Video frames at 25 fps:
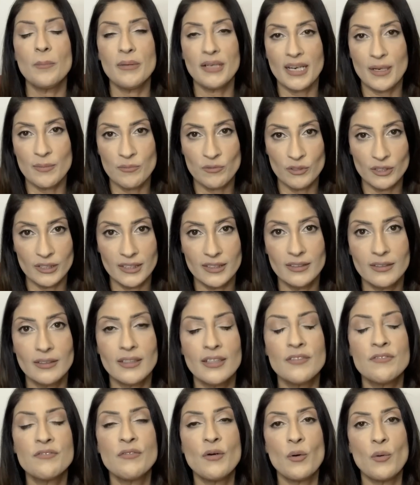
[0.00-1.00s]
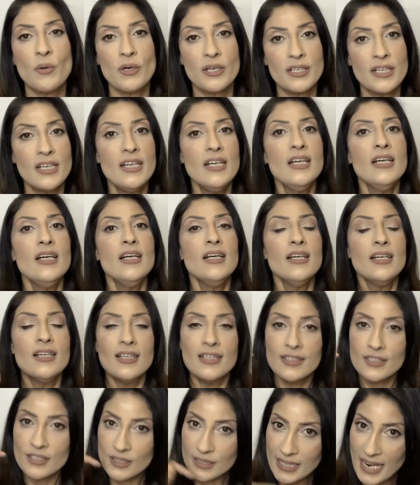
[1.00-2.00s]
but I'm really looking forward
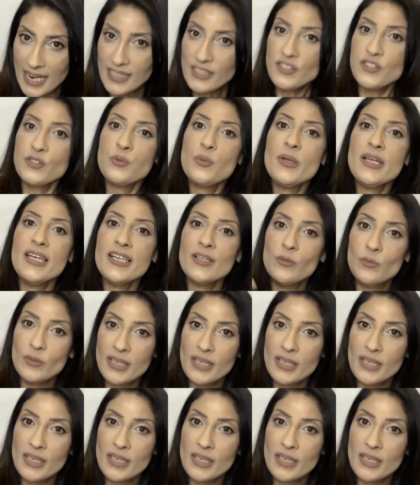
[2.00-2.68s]
to next week.